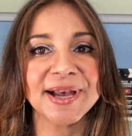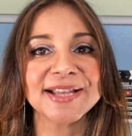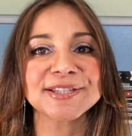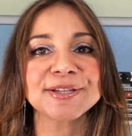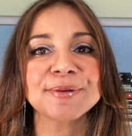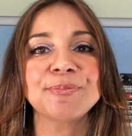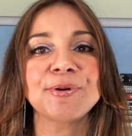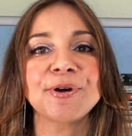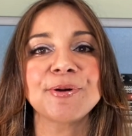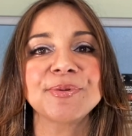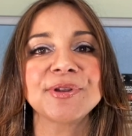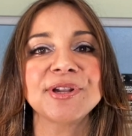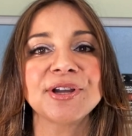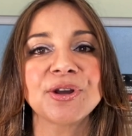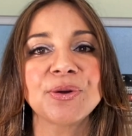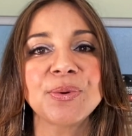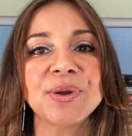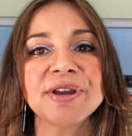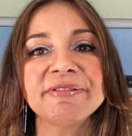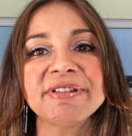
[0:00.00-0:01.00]
as a popular
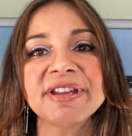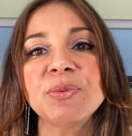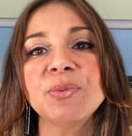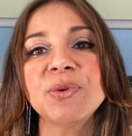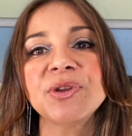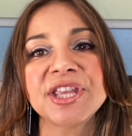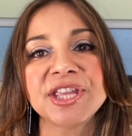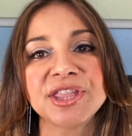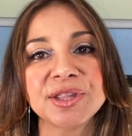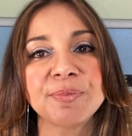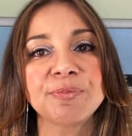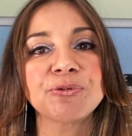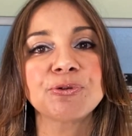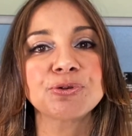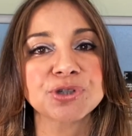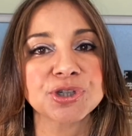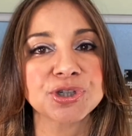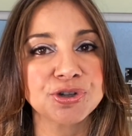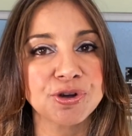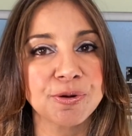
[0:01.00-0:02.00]
query within the
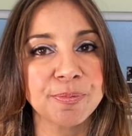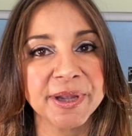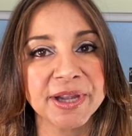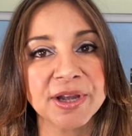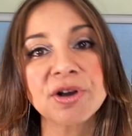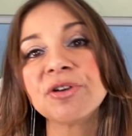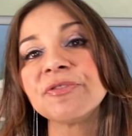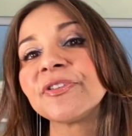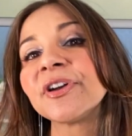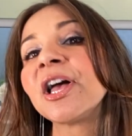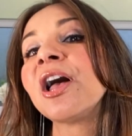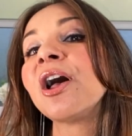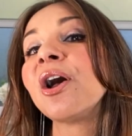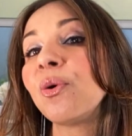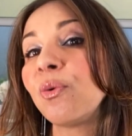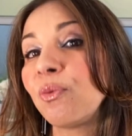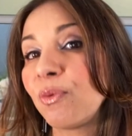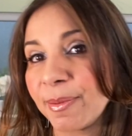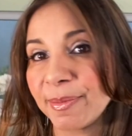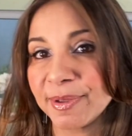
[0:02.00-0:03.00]
broader topic of
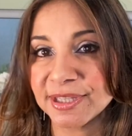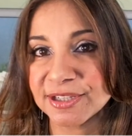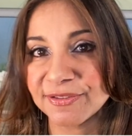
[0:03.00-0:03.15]
women's